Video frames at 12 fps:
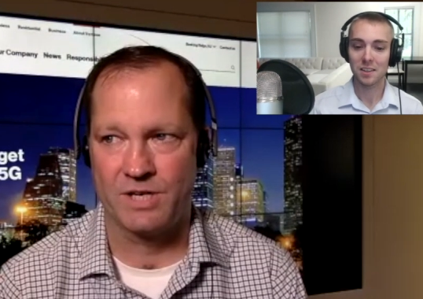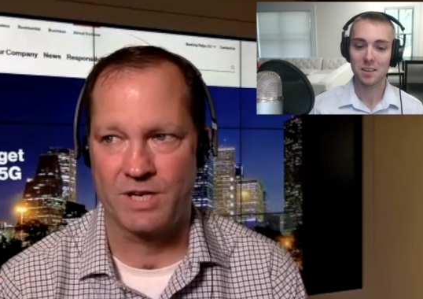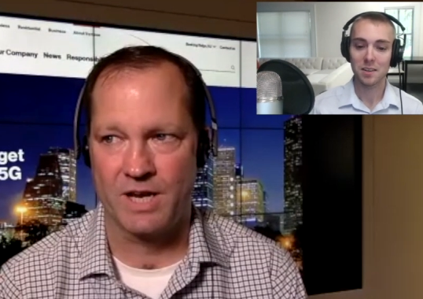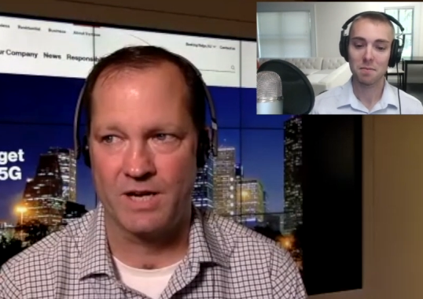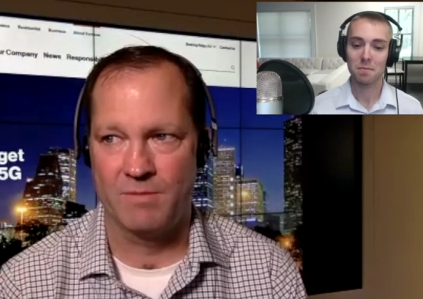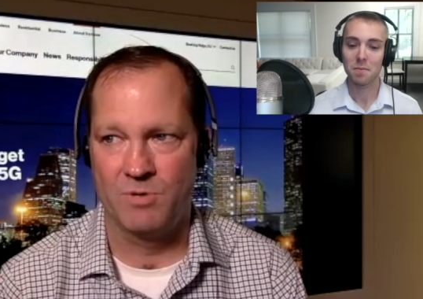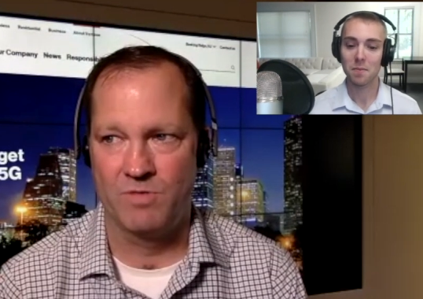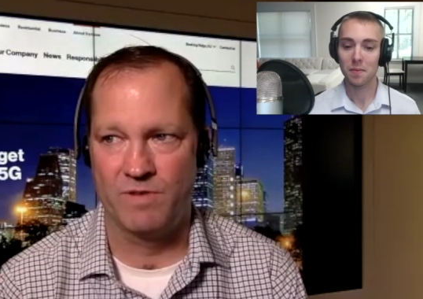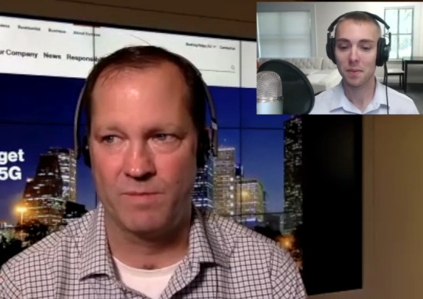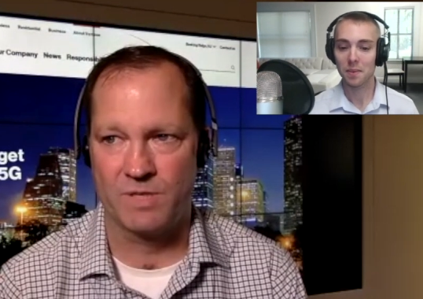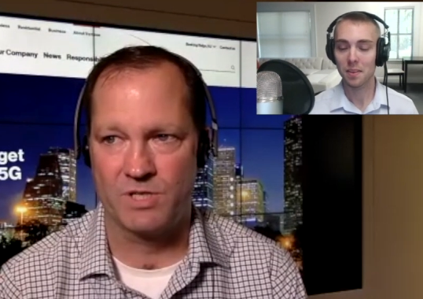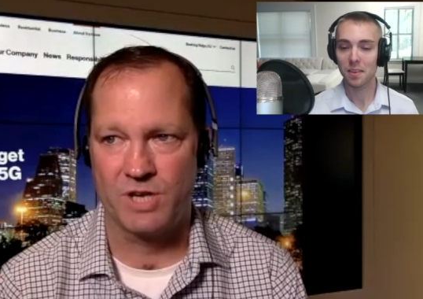Speaker 1: as you kind of
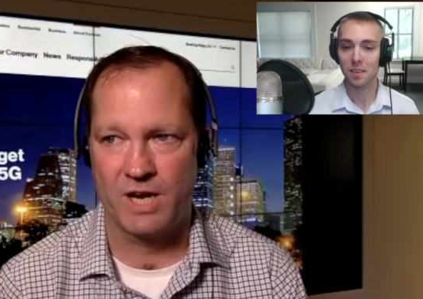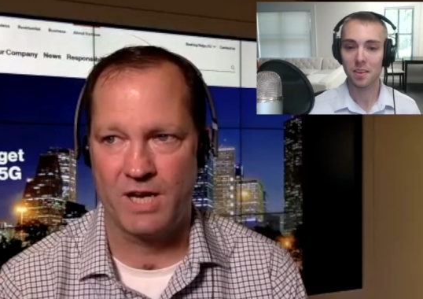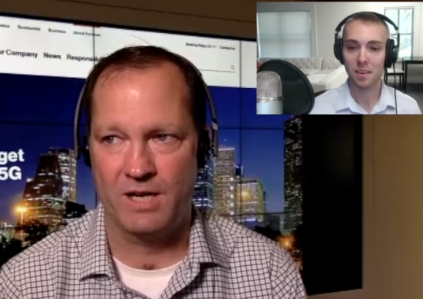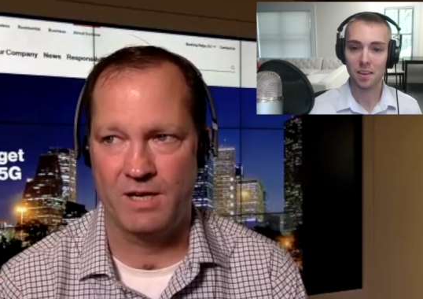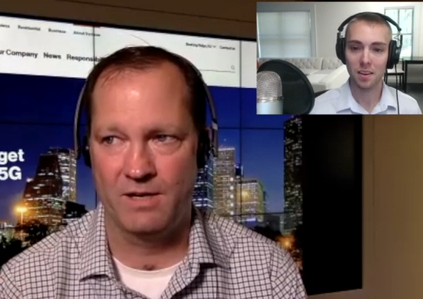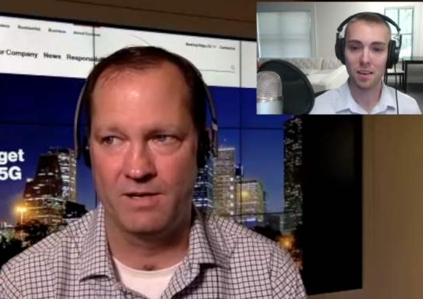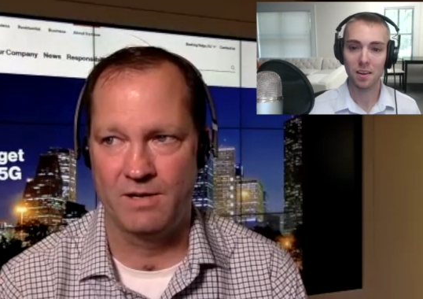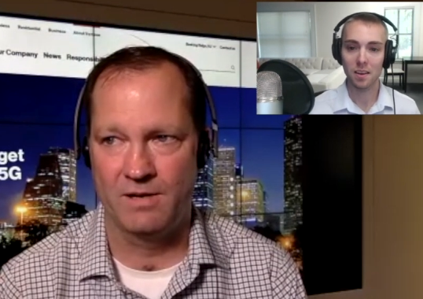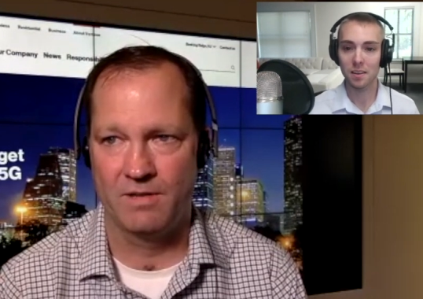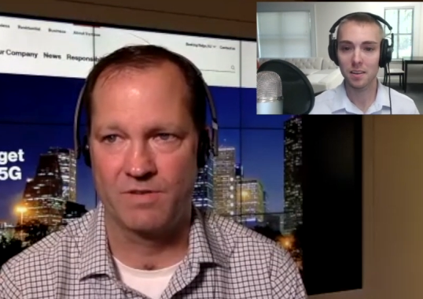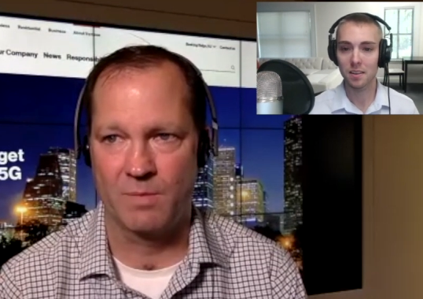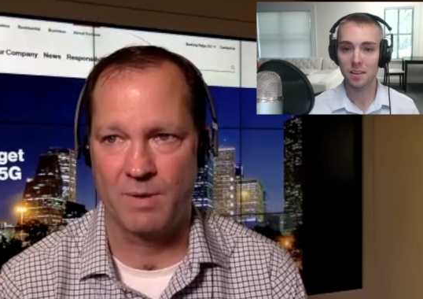move up the chain
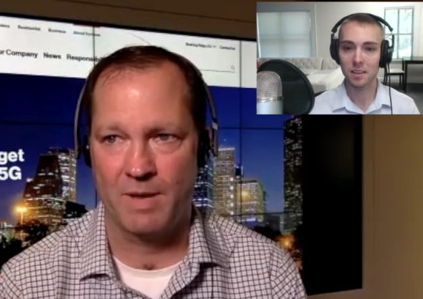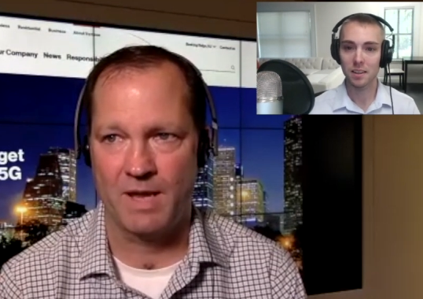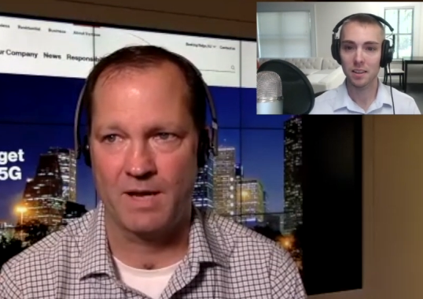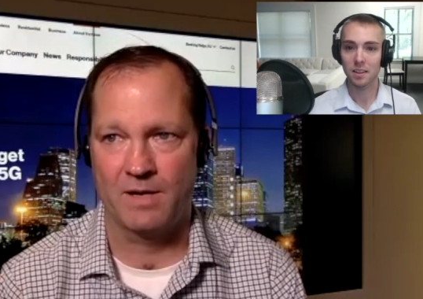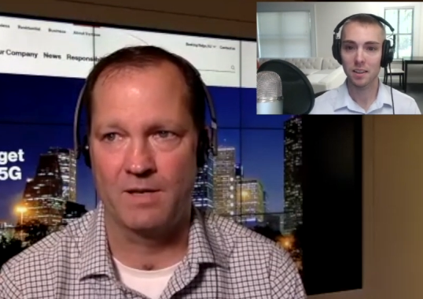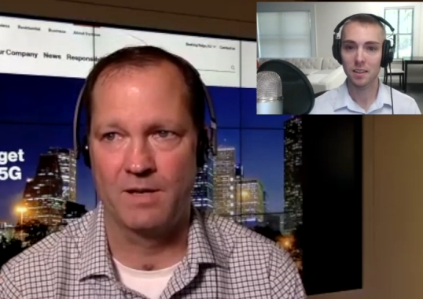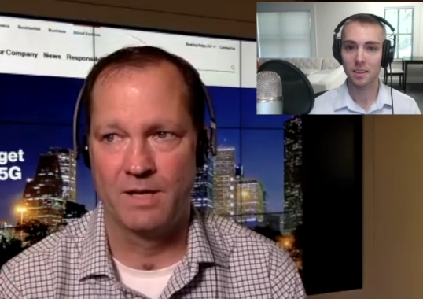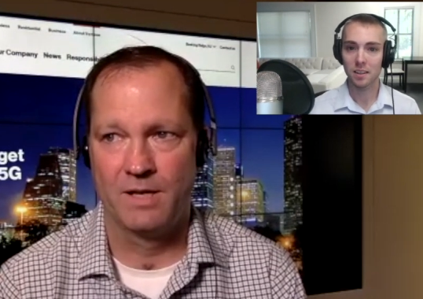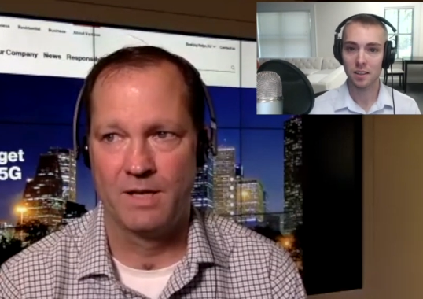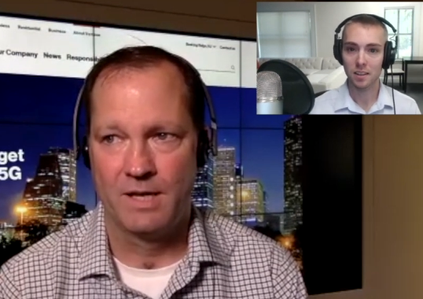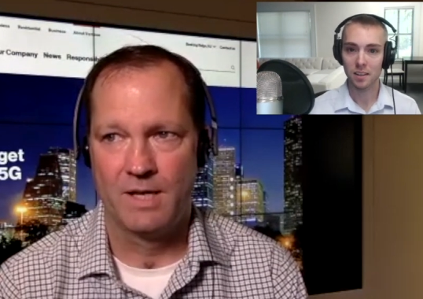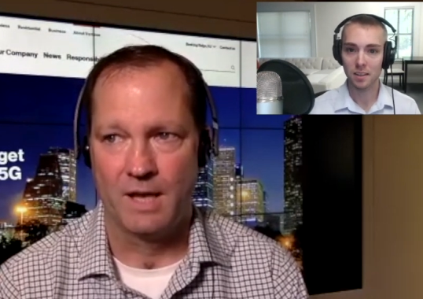of command,
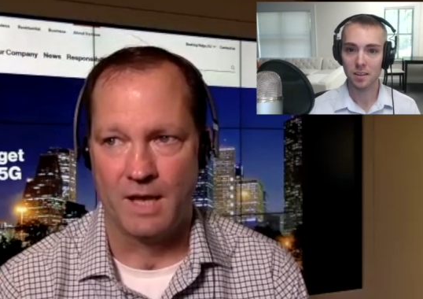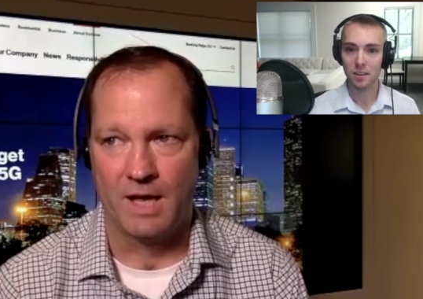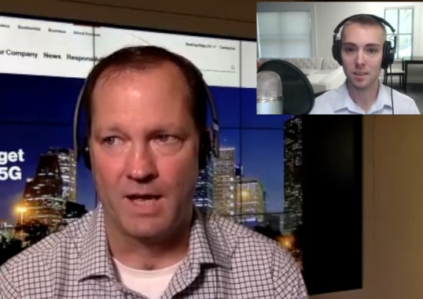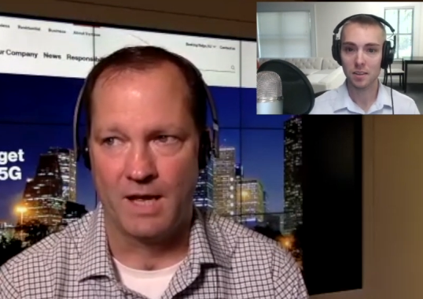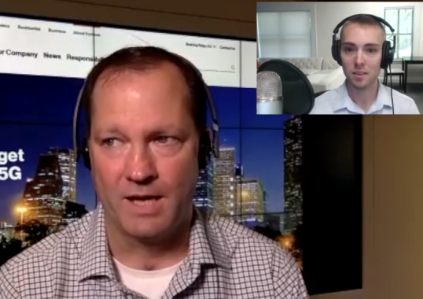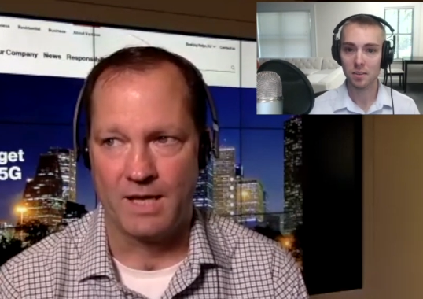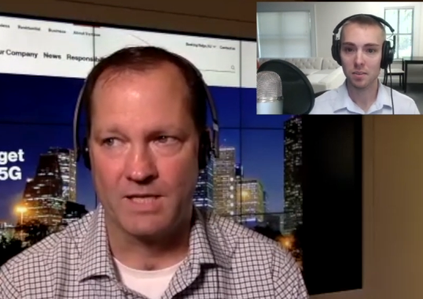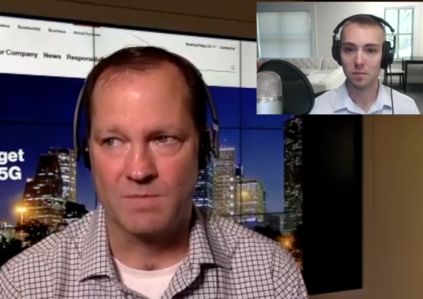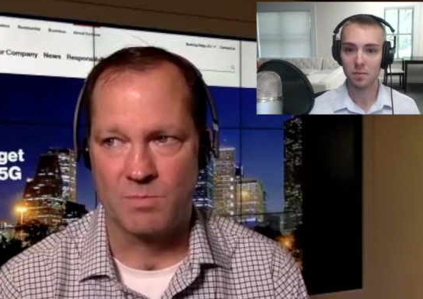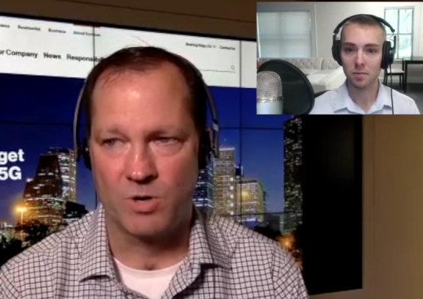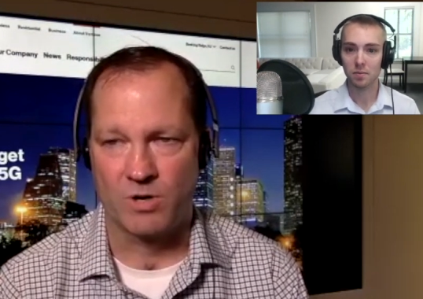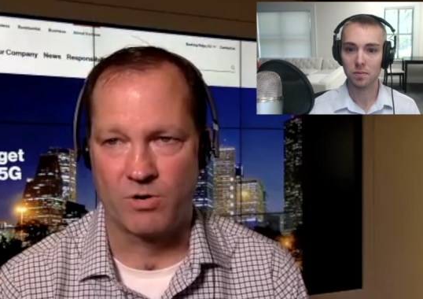uh, it
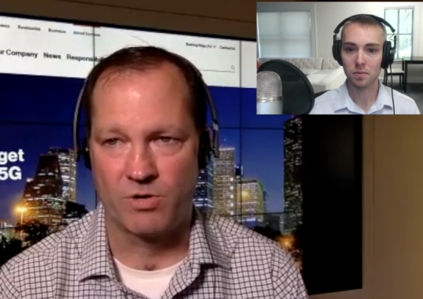gets more